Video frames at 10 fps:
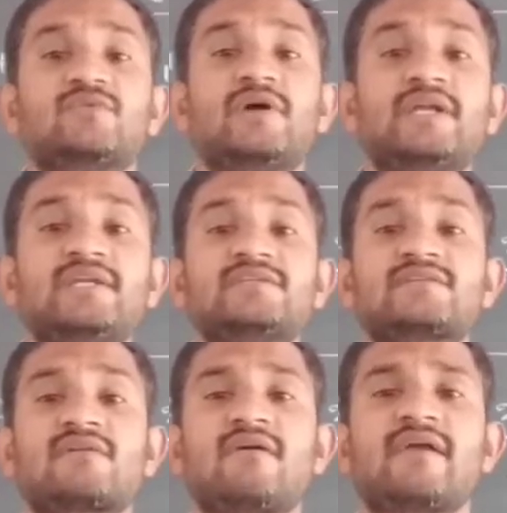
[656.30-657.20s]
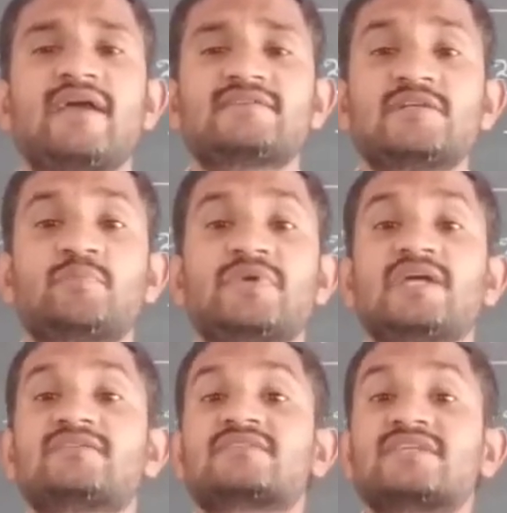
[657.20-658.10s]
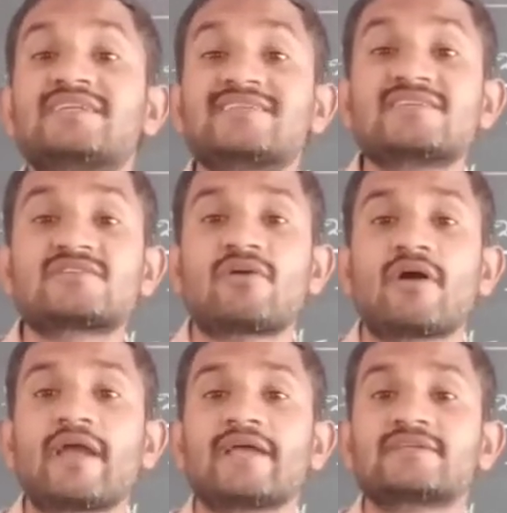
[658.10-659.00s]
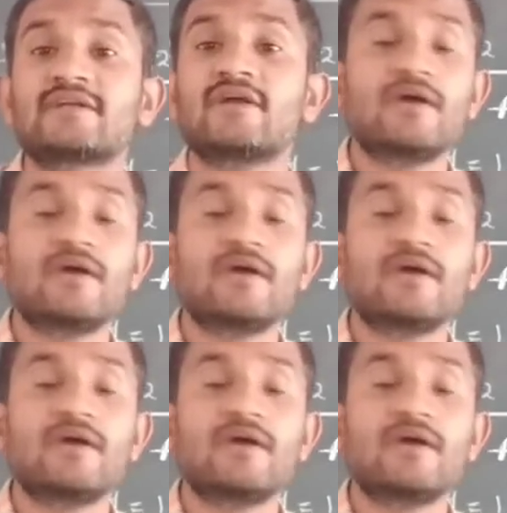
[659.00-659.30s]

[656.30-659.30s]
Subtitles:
1 is strong acid, pH 6 is strong acid.